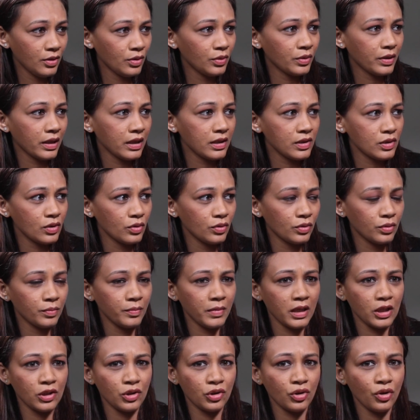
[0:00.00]
Okay, so
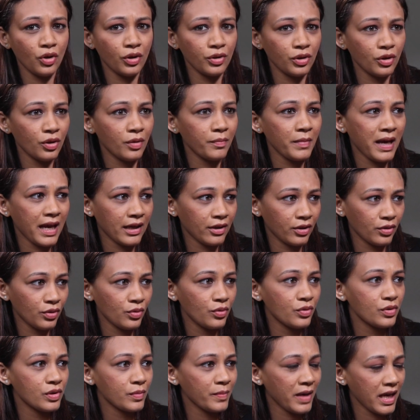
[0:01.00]
make sure your
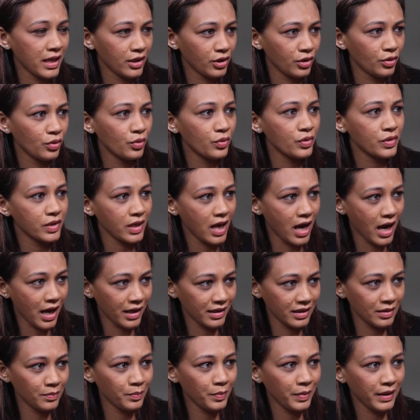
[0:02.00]
macros, micros
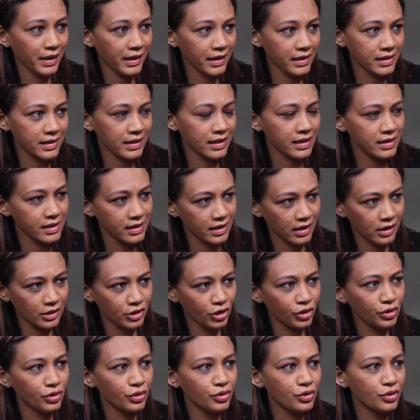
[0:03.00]
are in place. Consult
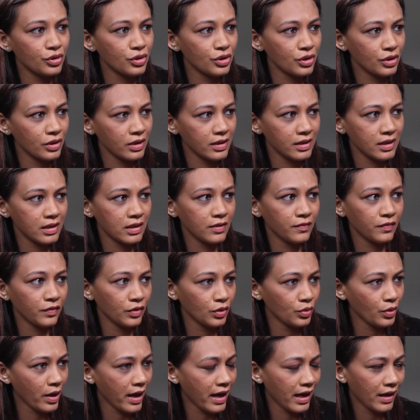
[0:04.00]
your nutritionist if
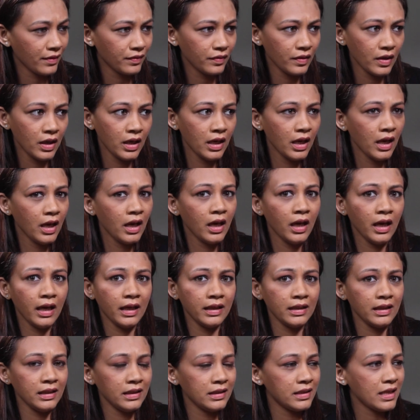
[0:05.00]
you have
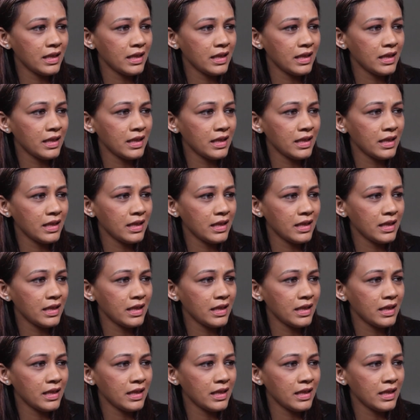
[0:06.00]
any